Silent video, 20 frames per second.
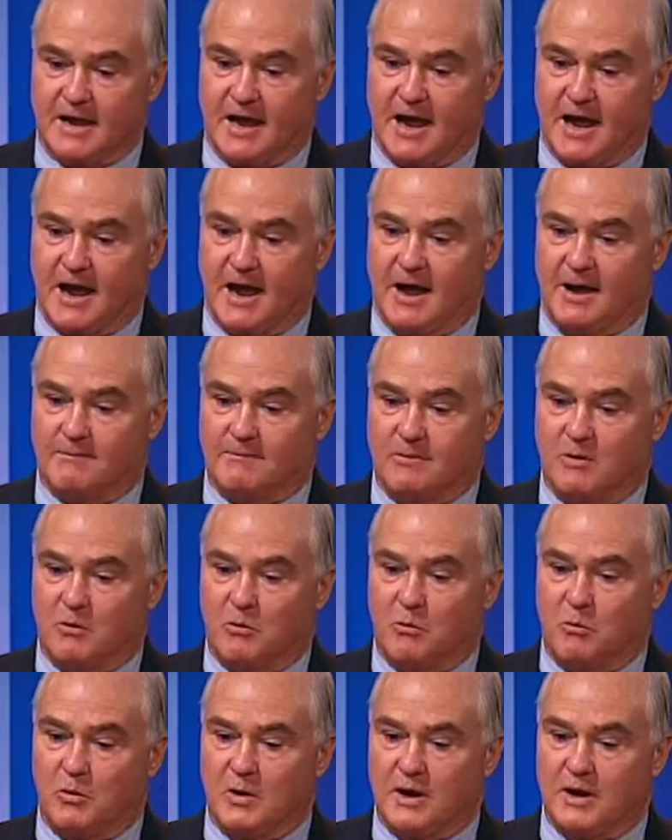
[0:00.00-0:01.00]
Um,
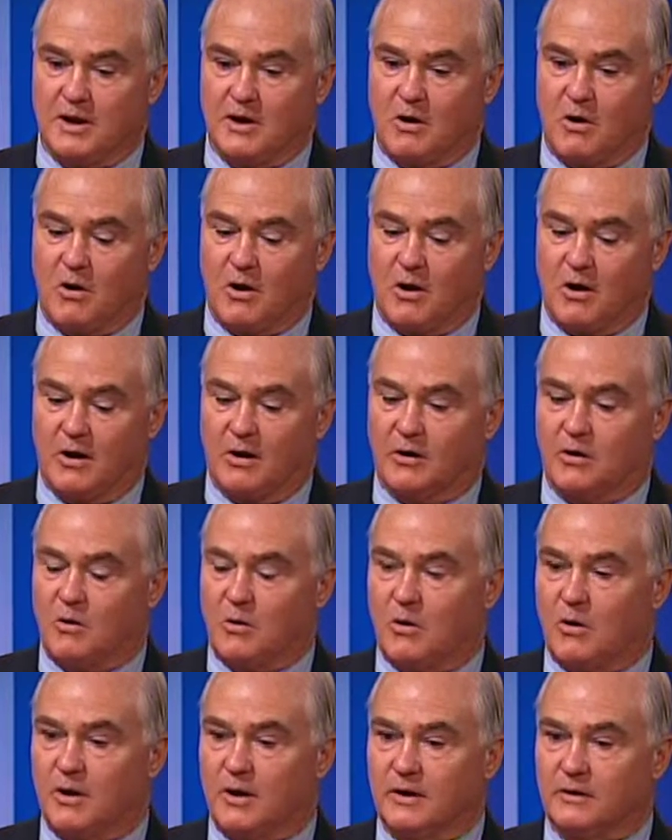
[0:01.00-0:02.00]
we are
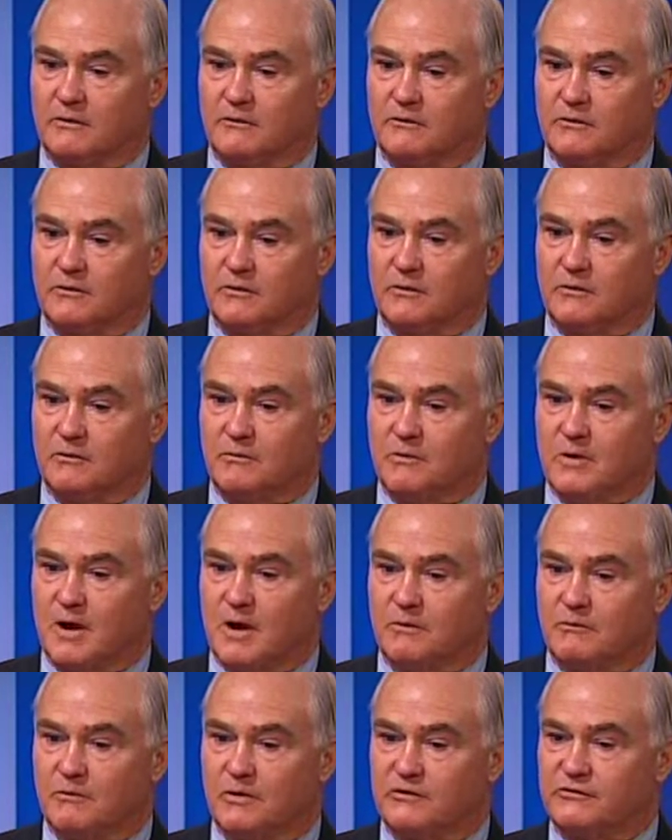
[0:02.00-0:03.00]
going to
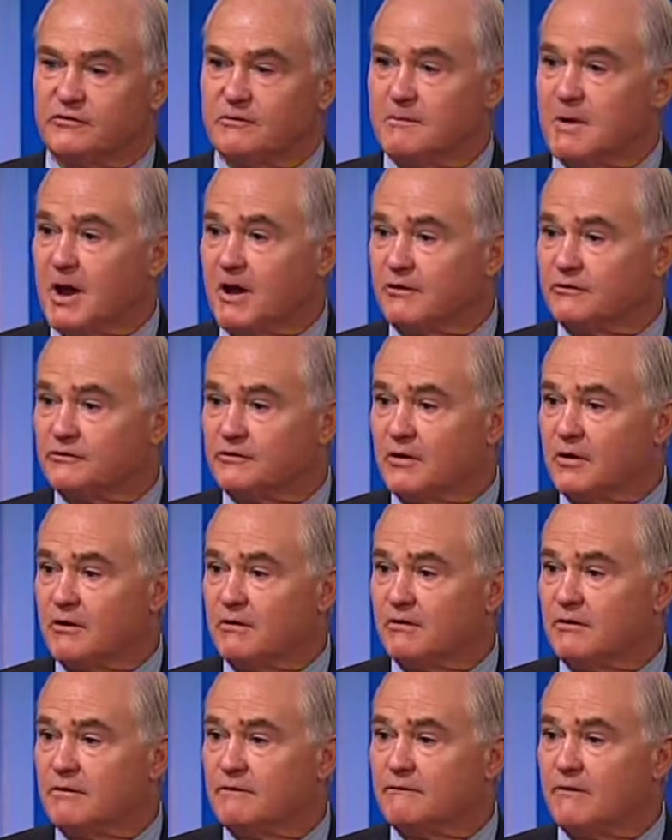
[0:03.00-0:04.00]
uh, reach the
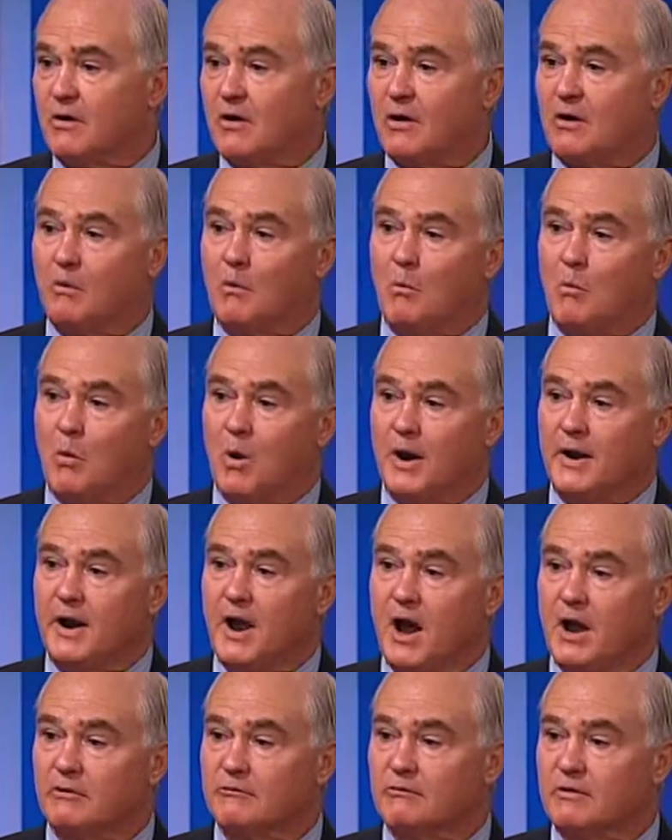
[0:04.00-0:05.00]
milestone of our
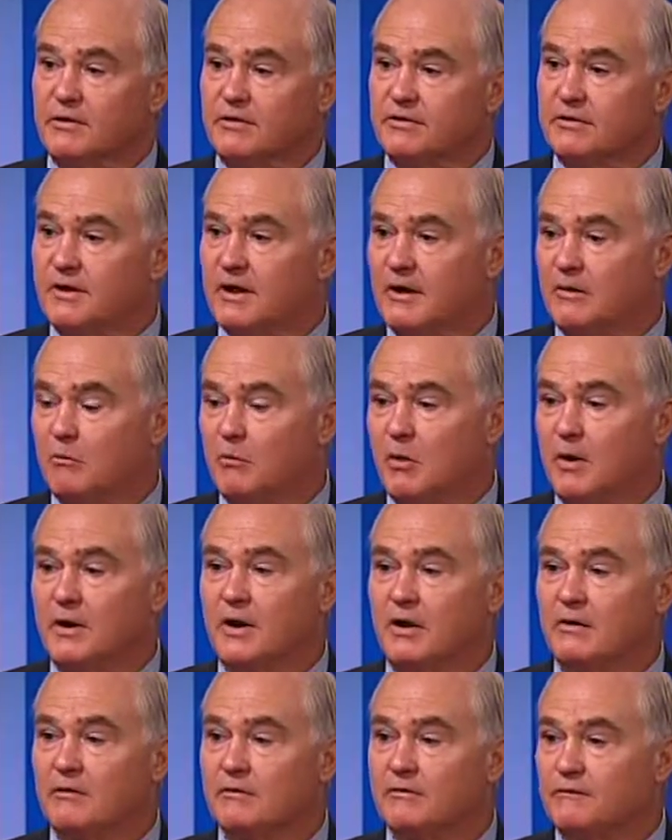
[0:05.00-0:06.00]
100th and
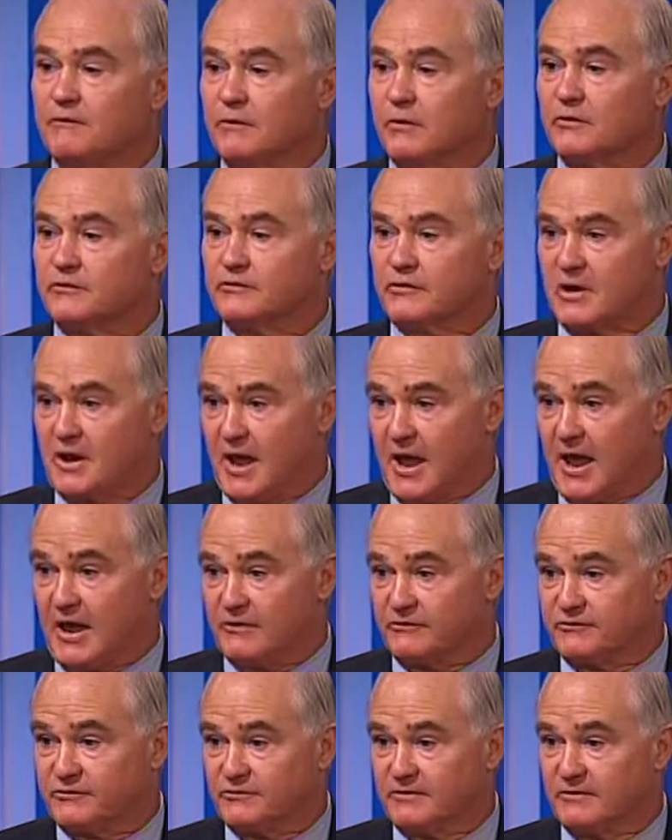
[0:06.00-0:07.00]
101st
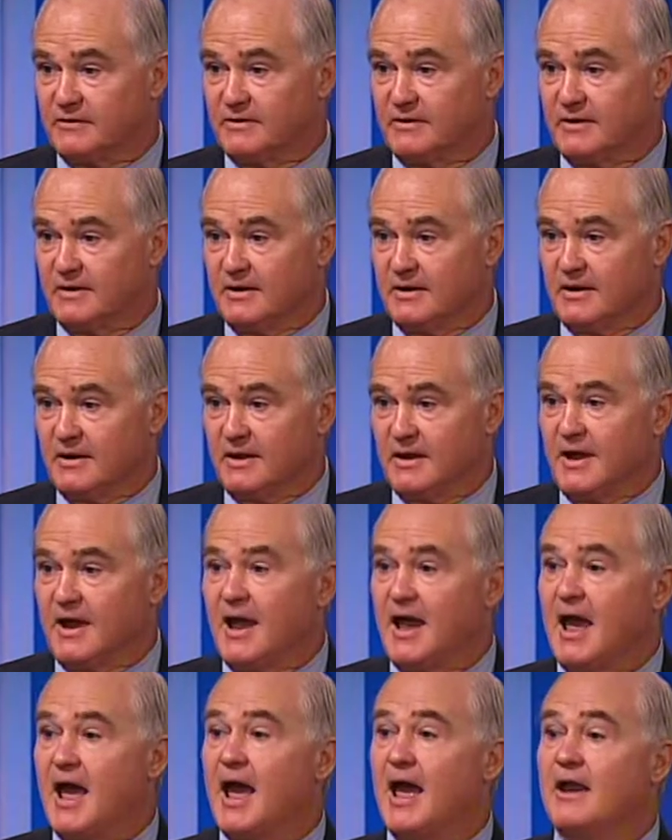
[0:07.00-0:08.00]
class.
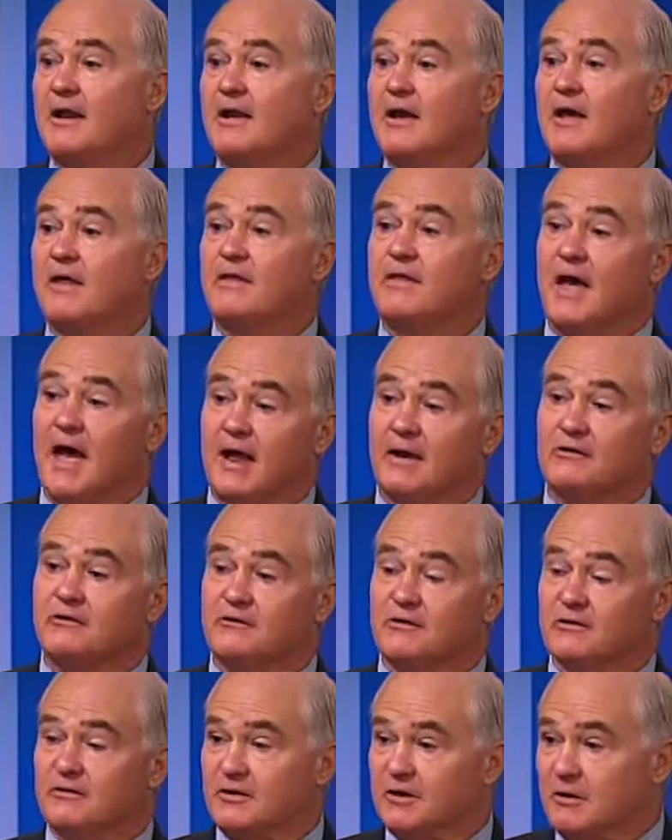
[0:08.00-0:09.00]
And that,
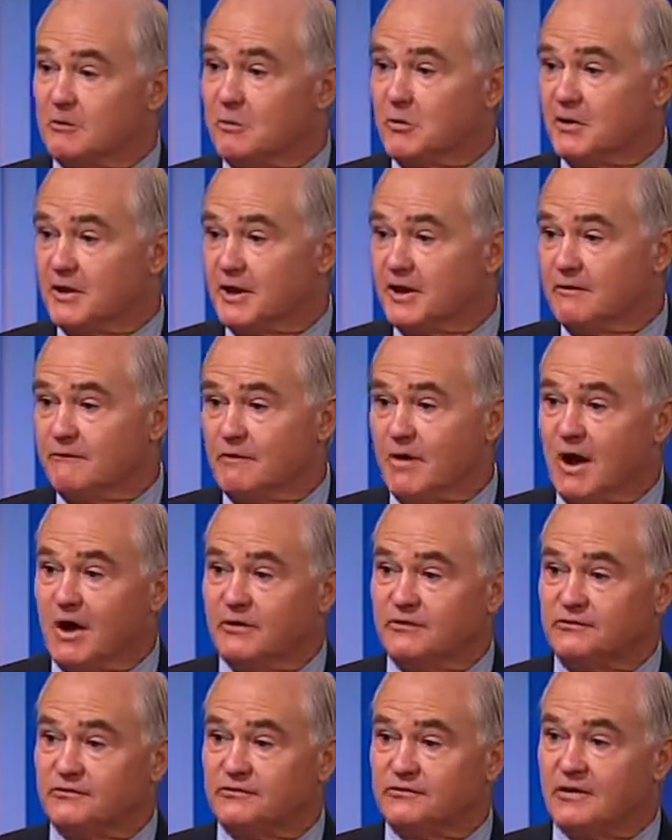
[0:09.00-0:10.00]
Cynthia, will give
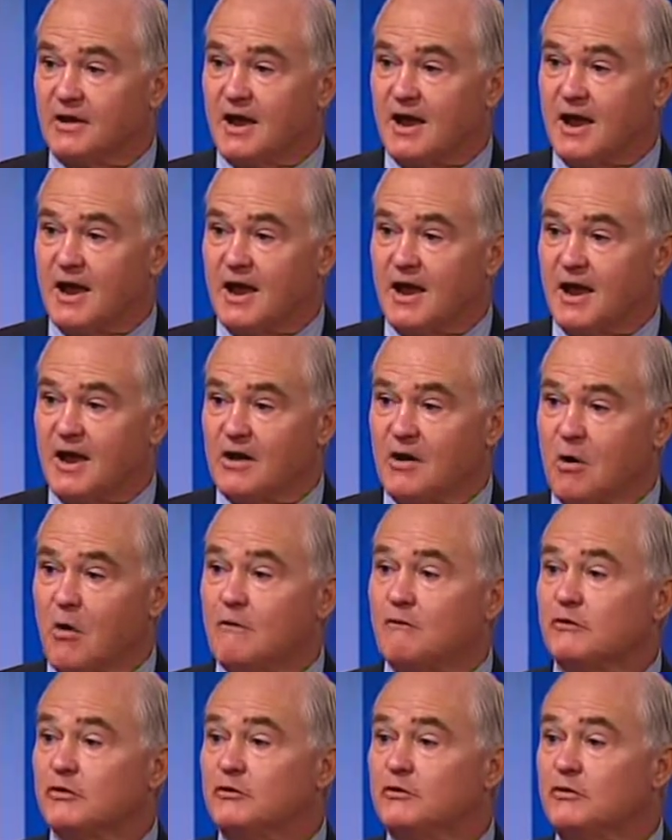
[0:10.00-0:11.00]
us uh,
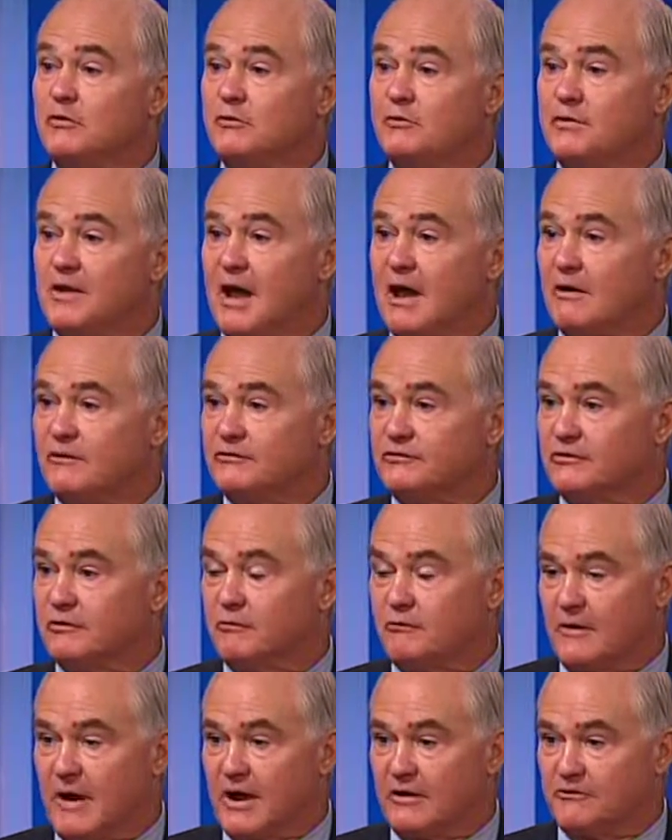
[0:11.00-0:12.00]
over 2,000
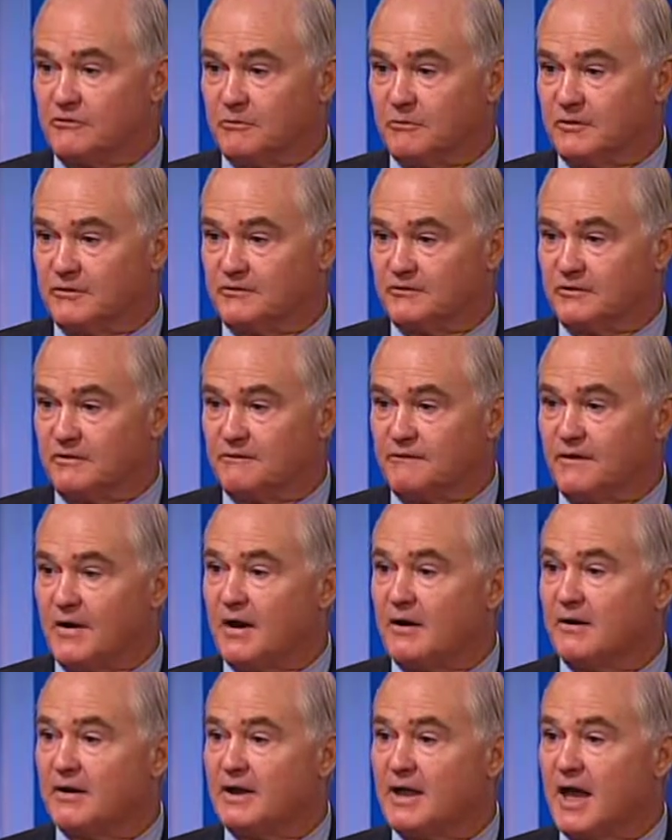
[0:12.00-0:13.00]
graduates in the
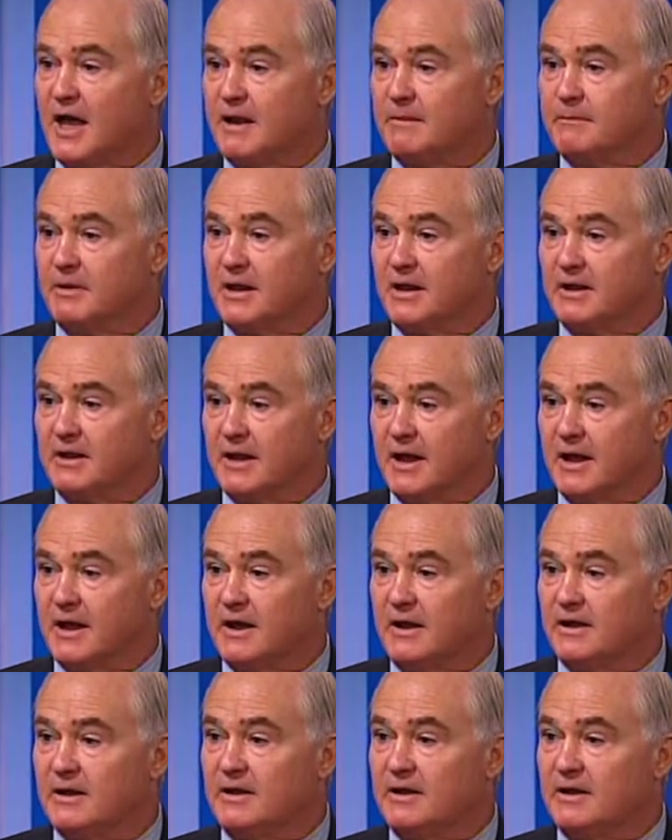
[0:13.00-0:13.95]
Fire Academy uh,